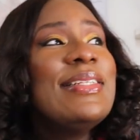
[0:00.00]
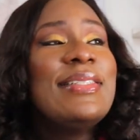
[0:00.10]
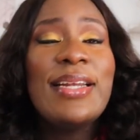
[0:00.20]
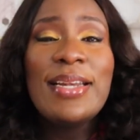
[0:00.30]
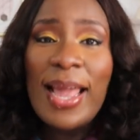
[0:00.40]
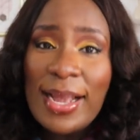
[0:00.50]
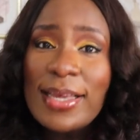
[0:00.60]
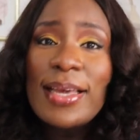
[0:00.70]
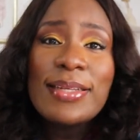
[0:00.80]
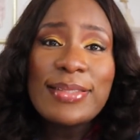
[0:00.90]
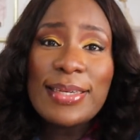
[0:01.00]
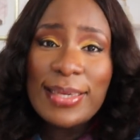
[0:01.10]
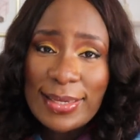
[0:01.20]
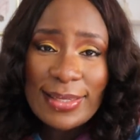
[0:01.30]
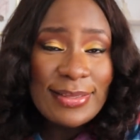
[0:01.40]
The
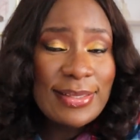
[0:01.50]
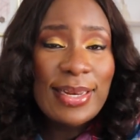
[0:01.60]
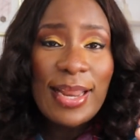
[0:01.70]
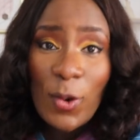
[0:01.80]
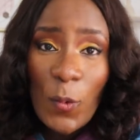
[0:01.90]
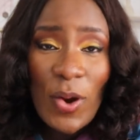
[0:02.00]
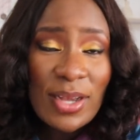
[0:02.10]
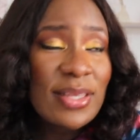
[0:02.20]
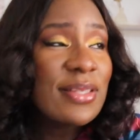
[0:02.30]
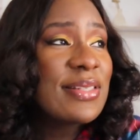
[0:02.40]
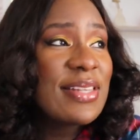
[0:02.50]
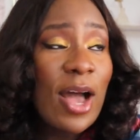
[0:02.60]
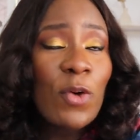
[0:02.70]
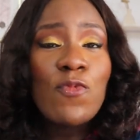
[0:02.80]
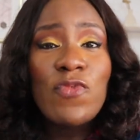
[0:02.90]
kicking, the leg work is
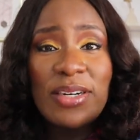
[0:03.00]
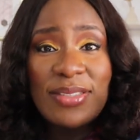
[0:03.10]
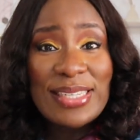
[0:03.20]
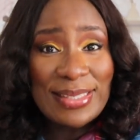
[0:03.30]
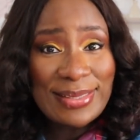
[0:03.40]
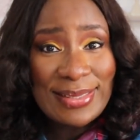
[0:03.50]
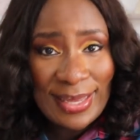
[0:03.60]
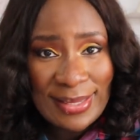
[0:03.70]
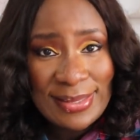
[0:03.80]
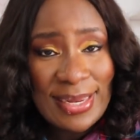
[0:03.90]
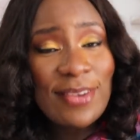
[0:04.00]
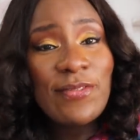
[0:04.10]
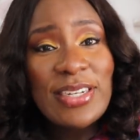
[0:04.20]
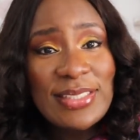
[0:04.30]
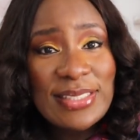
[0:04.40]
now very intense. Like,
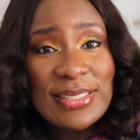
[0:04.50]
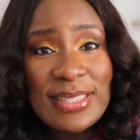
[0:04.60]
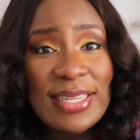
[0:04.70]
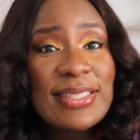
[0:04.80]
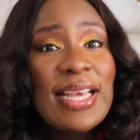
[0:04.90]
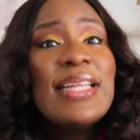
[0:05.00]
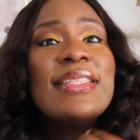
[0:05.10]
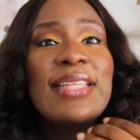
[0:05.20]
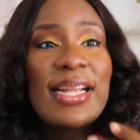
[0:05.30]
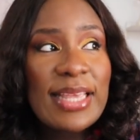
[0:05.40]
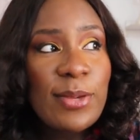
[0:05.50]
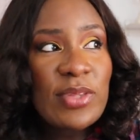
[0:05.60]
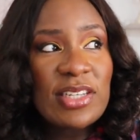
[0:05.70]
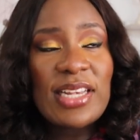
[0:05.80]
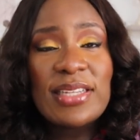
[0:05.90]
very intense. There are times
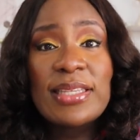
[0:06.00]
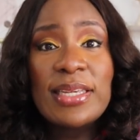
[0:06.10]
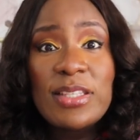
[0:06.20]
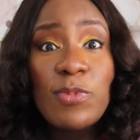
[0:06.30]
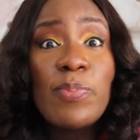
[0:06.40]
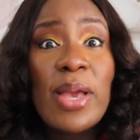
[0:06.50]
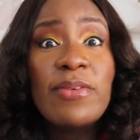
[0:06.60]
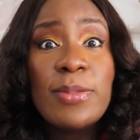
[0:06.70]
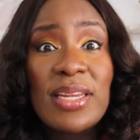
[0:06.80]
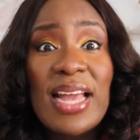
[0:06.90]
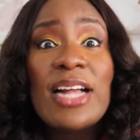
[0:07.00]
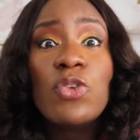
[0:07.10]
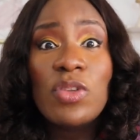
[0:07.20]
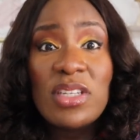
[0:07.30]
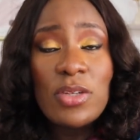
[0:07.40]
that she has kicked me in my ribs and I had
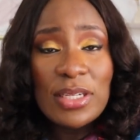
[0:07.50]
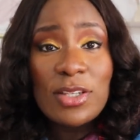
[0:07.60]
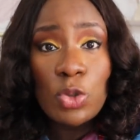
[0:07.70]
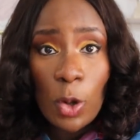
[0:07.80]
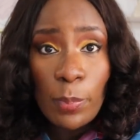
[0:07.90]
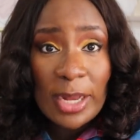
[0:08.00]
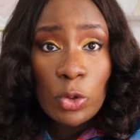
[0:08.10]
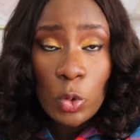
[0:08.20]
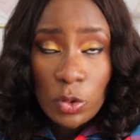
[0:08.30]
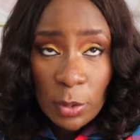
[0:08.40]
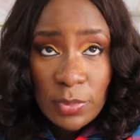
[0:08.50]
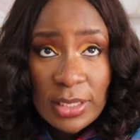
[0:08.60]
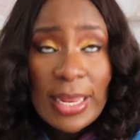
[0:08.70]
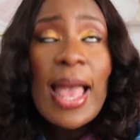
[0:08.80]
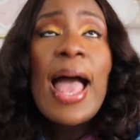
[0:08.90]
to literally stop and hold
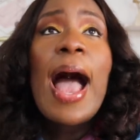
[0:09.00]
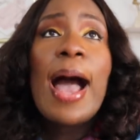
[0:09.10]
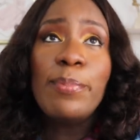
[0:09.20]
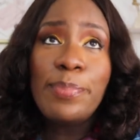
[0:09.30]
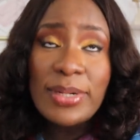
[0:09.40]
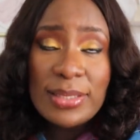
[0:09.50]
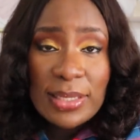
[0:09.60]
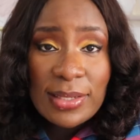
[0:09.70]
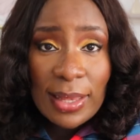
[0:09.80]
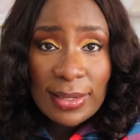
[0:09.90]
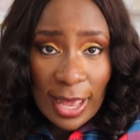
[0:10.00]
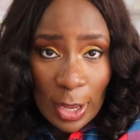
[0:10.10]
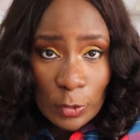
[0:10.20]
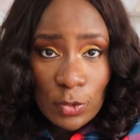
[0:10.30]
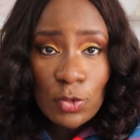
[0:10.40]
something and breathe in and
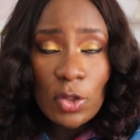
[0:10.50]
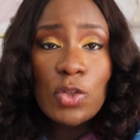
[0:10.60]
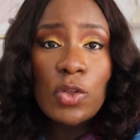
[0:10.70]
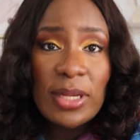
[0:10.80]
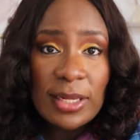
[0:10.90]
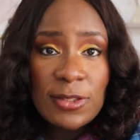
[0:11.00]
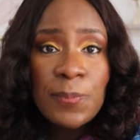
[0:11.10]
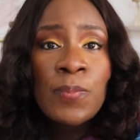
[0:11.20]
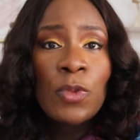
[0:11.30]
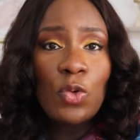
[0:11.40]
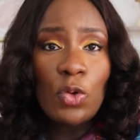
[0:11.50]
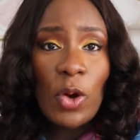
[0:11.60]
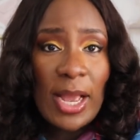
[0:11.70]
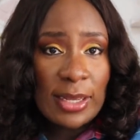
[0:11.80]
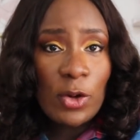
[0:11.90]
out just so that, you know,
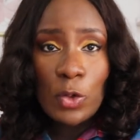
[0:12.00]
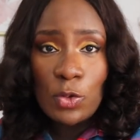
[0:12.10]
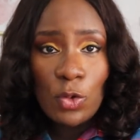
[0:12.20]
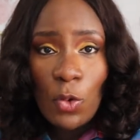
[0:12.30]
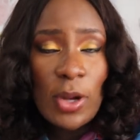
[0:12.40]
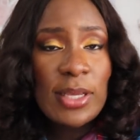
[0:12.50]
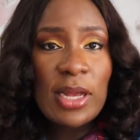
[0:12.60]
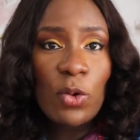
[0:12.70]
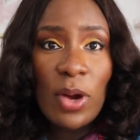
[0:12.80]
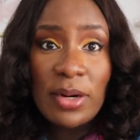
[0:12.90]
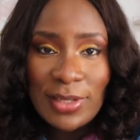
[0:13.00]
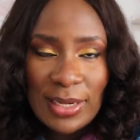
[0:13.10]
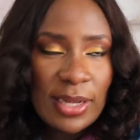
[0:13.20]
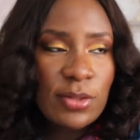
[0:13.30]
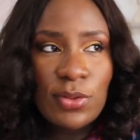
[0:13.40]
I can continue walking and go and
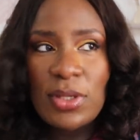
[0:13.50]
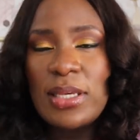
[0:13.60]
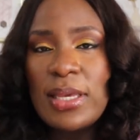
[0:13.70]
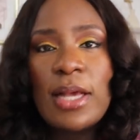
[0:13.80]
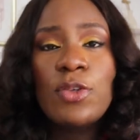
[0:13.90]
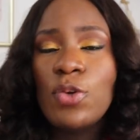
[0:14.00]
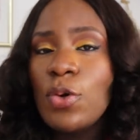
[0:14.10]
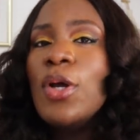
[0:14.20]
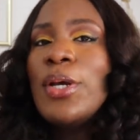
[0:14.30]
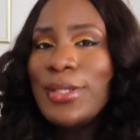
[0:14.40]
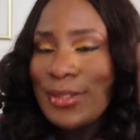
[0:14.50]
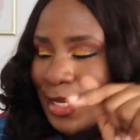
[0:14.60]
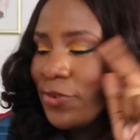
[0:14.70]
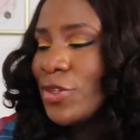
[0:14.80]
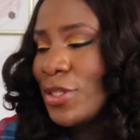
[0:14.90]
relax, okay? Yeah, so
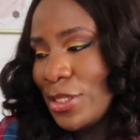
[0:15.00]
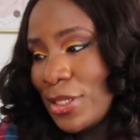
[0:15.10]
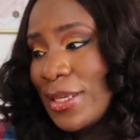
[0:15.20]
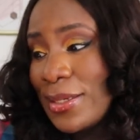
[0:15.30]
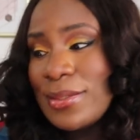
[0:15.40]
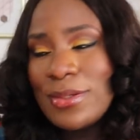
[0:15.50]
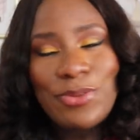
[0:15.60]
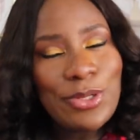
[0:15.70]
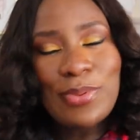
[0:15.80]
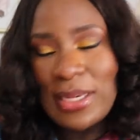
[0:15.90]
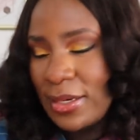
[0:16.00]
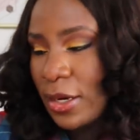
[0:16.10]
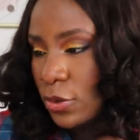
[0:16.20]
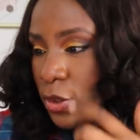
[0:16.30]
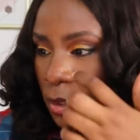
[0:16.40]
definitely the kicks in the ribs are
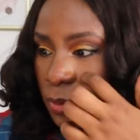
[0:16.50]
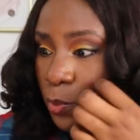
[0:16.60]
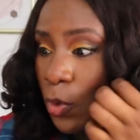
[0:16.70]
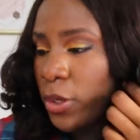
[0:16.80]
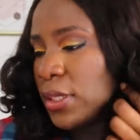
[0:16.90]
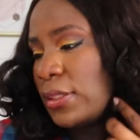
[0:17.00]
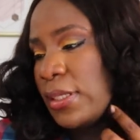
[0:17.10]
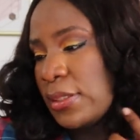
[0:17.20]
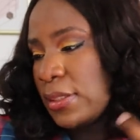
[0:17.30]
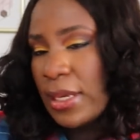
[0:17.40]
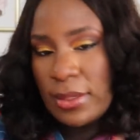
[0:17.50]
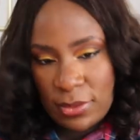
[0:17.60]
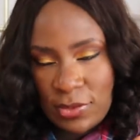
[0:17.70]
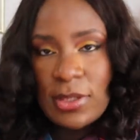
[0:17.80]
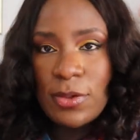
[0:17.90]
now more intense.
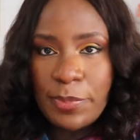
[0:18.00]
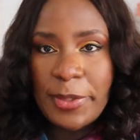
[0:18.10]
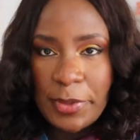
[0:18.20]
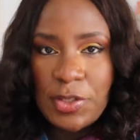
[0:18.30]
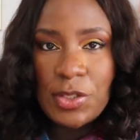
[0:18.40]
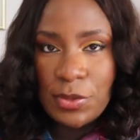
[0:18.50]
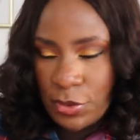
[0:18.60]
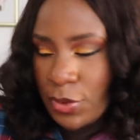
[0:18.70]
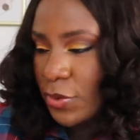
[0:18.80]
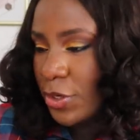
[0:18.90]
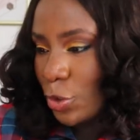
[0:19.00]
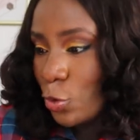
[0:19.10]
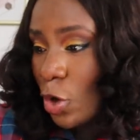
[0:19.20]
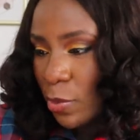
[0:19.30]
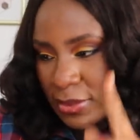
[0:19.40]
Like, chill, baby, chill. Don't worry.
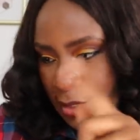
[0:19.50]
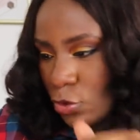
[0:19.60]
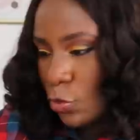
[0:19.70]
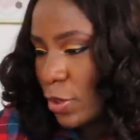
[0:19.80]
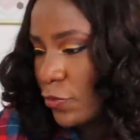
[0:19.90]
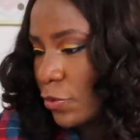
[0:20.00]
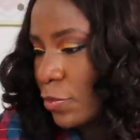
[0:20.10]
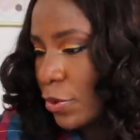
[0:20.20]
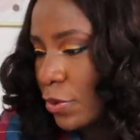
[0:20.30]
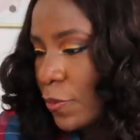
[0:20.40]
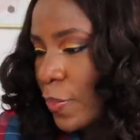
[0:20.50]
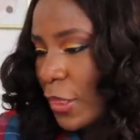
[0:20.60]
You come out and you play football.